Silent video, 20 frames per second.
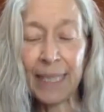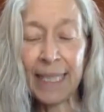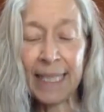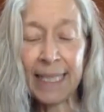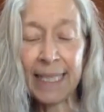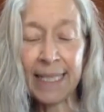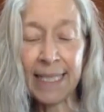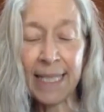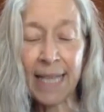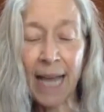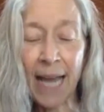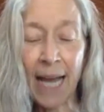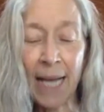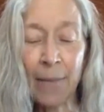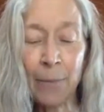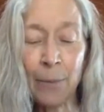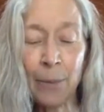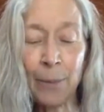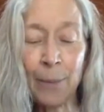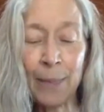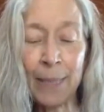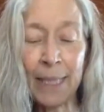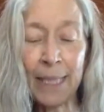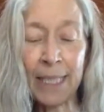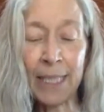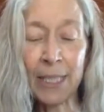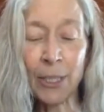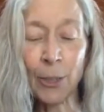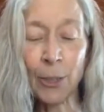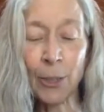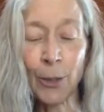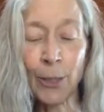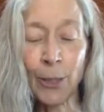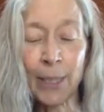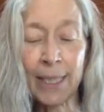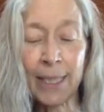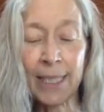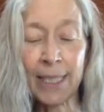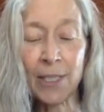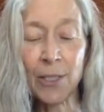it is time we begin to look
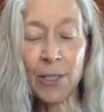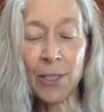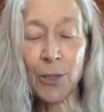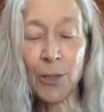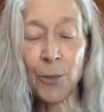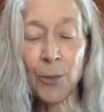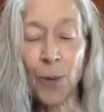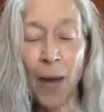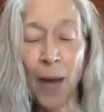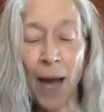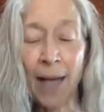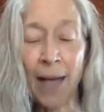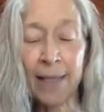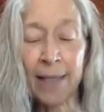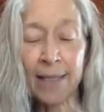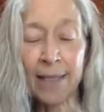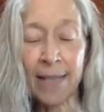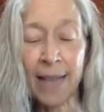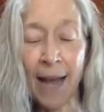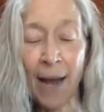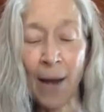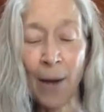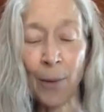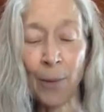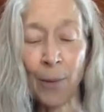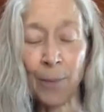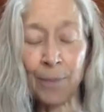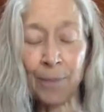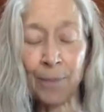at these two eyes now.